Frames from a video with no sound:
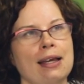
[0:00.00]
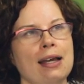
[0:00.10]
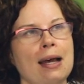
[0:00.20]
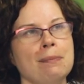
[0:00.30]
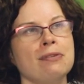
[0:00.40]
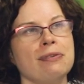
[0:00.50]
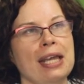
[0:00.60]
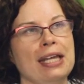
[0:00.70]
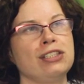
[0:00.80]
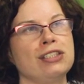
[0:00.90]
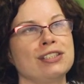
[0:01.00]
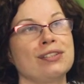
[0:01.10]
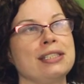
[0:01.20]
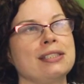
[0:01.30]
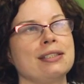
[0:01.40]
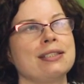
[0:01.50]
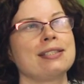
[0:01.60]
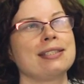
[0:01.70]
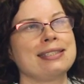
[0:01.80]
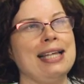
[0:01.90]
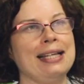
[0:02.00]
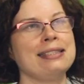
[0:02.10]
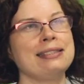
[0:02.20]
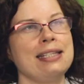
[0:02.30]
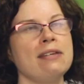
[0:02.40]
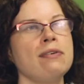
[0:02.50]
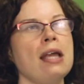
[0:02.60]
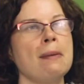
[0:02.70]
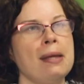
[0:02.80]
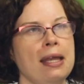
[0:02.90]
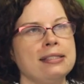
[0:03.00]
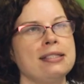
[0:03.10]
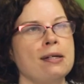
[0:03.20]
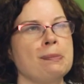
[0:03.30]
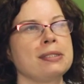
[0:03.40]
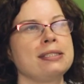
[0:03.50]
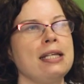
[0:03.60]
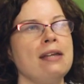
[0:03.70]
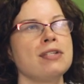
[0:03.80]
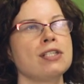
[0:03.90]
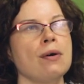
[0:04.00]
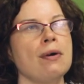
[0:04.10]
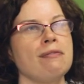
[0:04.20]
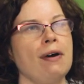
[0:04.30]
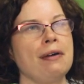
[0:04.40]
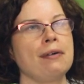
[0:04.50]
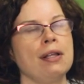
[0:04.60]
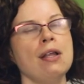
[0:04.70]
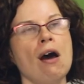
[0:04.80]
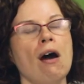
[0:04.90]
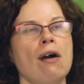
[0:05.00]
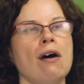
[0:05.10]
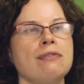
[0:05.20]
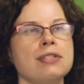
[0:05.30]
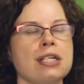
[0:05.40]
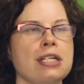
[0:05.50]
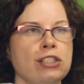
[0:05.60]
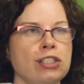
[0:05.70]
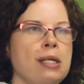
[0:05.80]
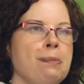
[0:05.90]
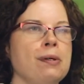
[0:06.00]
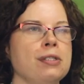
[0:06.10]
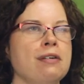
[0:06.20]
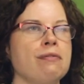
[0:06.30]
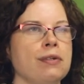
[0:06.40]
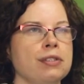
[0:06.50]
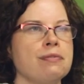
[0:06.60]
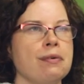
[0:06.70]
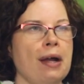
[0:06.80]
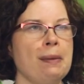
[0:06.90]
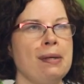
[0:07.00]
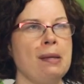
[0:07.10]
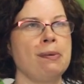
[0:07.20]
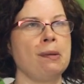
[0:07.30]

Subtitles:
Amplification is critical to success. Even campaigns that are perceived as going viral are often initially put in front of the right people